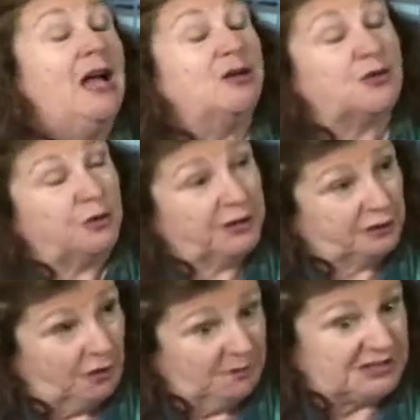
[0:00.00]
So the
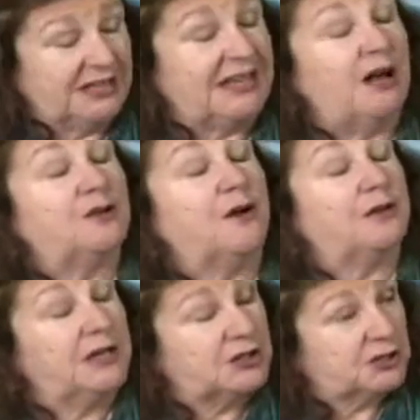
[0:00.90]
Long Beach College
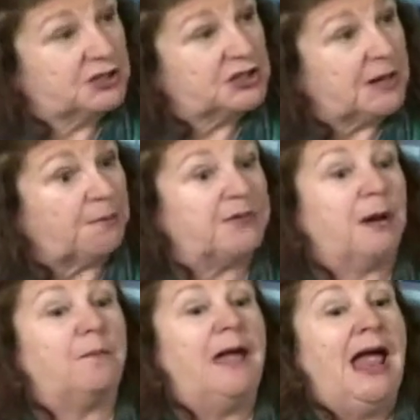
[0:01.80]
Foundation stepped
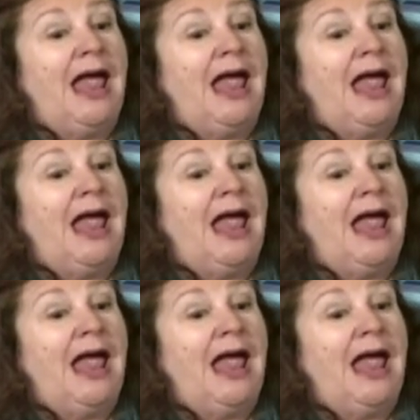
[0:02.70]
up,